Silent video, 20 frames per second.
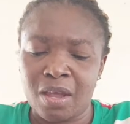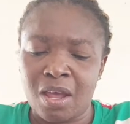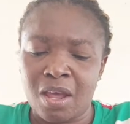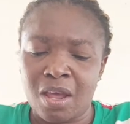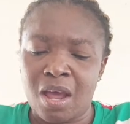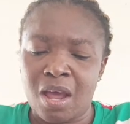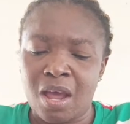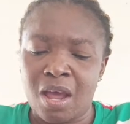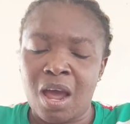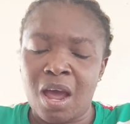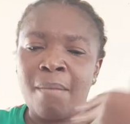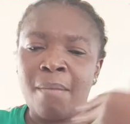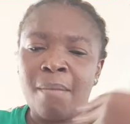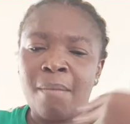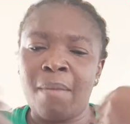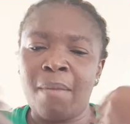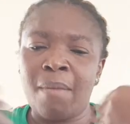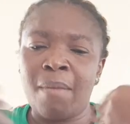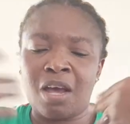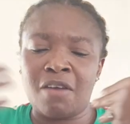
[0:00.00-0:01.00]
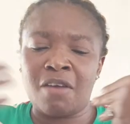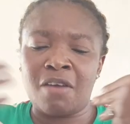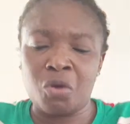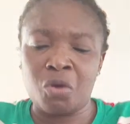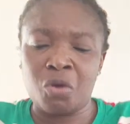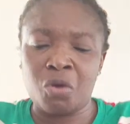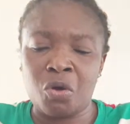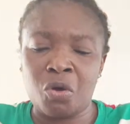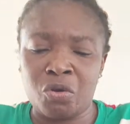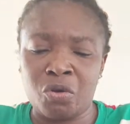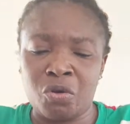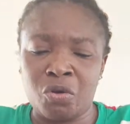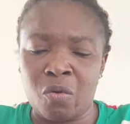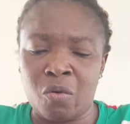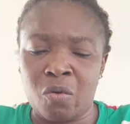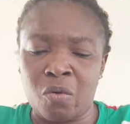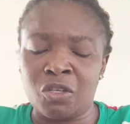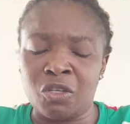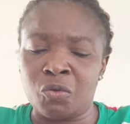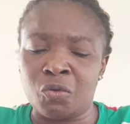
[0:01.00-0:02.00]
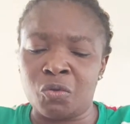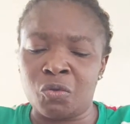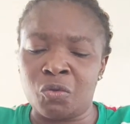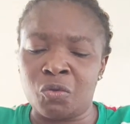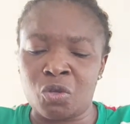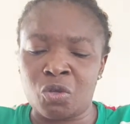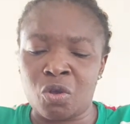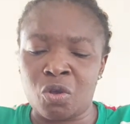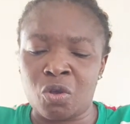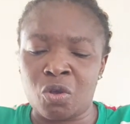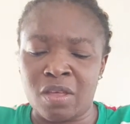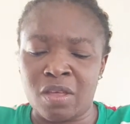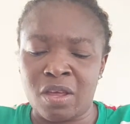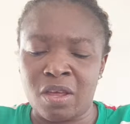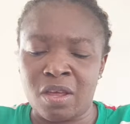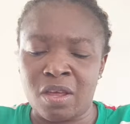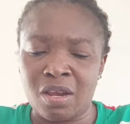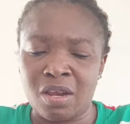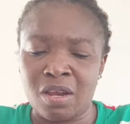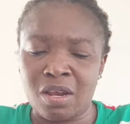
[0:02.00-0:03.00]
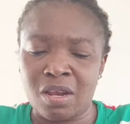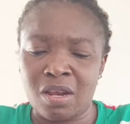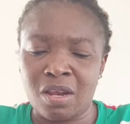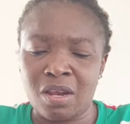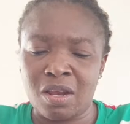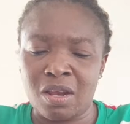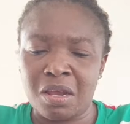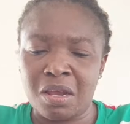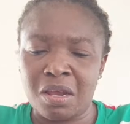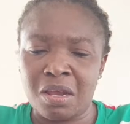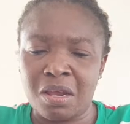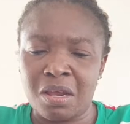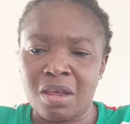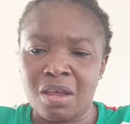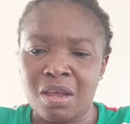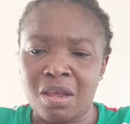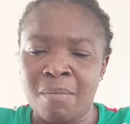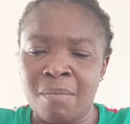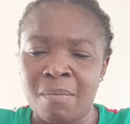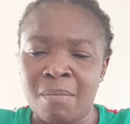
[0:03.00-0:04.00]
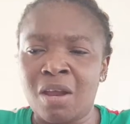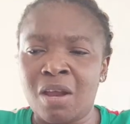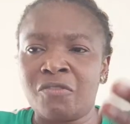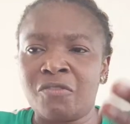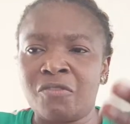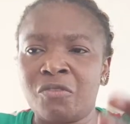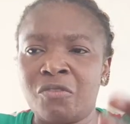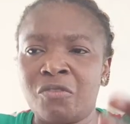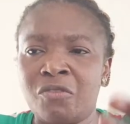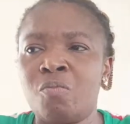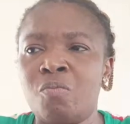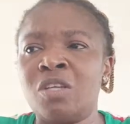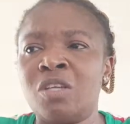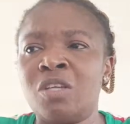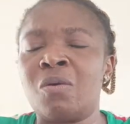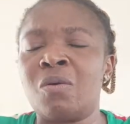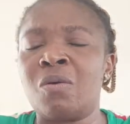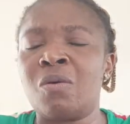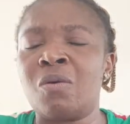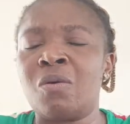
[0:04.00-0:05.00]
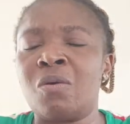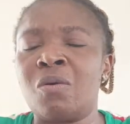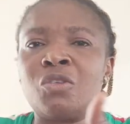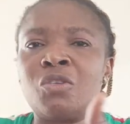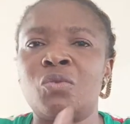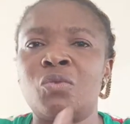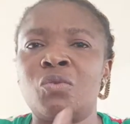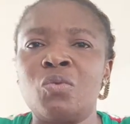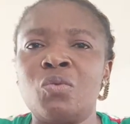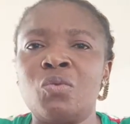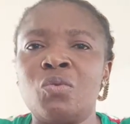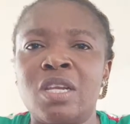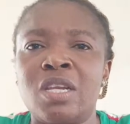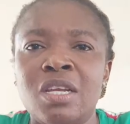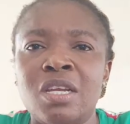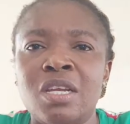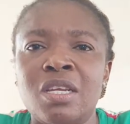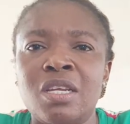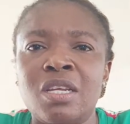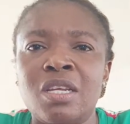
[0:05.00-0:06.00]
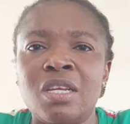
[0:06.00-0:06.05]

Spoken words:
I might have told you I wanted to do something. I might have told you, please, I wanted to do this.